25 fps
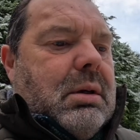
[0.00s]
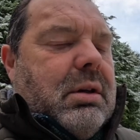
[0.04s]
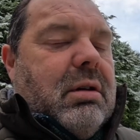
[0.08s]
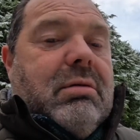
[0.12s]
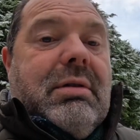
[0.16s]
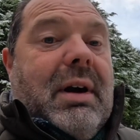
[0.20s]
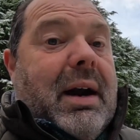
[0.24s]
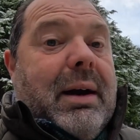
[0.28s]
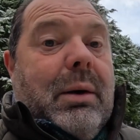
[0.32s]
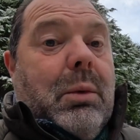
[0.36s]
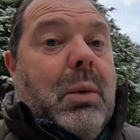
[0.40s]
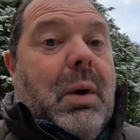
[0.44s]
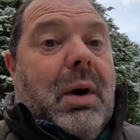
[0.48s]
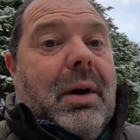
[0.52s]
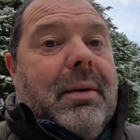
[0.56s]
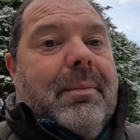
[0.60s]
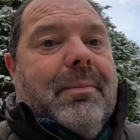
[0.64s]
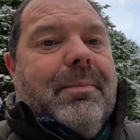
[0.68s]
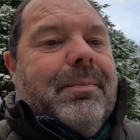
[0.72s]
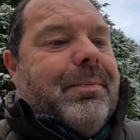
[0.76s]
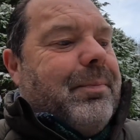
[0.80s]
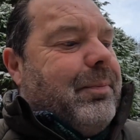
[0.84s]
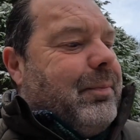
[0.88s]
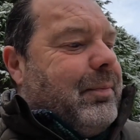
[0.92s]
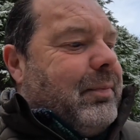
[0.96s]
right one.
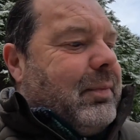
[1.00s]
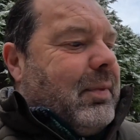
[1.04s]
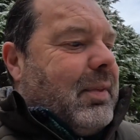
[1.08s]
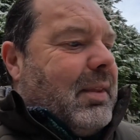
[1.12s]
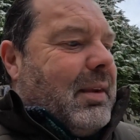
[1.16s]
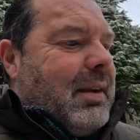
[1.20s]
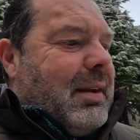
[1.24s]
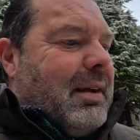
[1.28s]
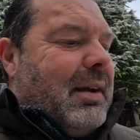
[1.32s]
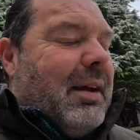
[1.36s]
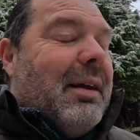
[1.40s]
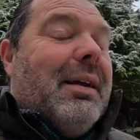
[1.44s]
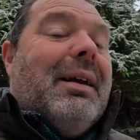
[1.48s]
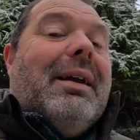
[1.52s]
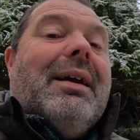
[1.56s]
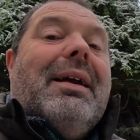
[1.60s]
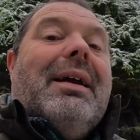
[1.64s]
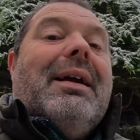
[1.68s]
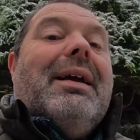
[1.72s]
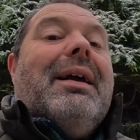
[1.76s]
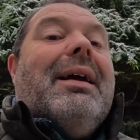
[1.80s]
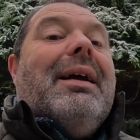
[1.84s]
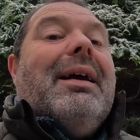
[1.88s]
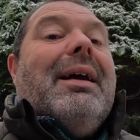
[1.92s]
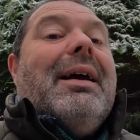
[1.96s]

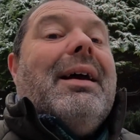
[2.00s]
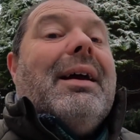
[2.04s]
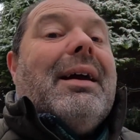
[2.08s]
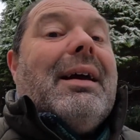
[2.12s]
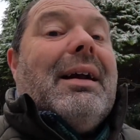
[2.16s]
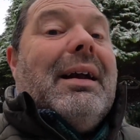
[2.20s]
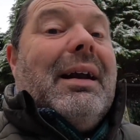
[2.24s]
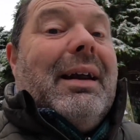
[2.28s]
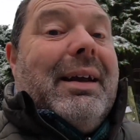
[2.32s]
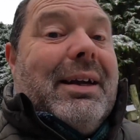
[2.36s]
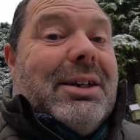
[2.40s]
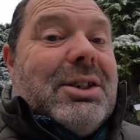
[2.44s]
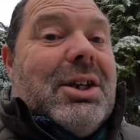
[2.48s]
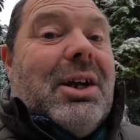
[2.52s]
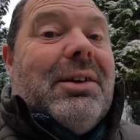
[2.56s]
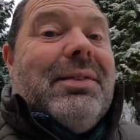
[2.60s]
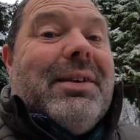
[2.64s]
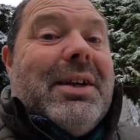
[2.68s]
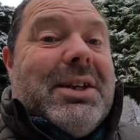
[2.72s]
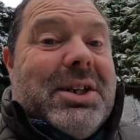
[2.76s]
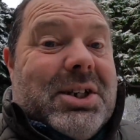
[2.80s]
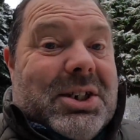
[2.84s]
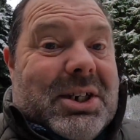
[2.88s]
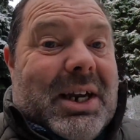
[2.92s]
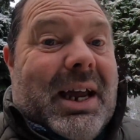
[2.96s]
Clicked on
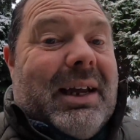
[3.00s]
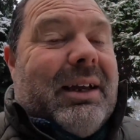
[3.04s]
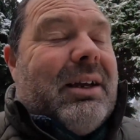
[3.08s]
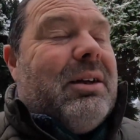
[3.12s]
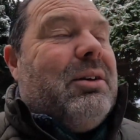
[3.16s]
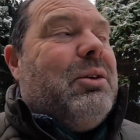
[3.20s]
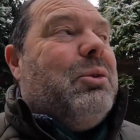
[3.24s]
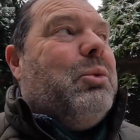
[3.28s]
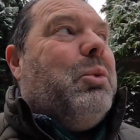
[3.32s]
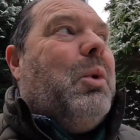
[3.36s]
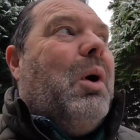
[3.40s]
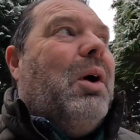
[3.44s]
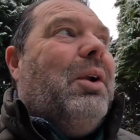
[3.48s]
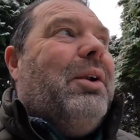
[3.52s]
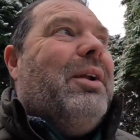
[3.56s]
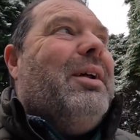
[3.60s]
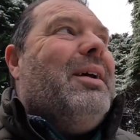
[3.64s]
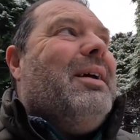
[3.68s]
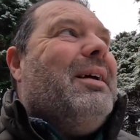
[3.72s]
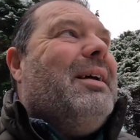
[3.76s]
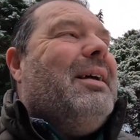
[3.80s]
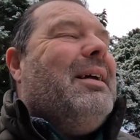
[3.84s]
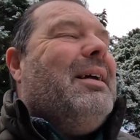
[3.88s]
the second one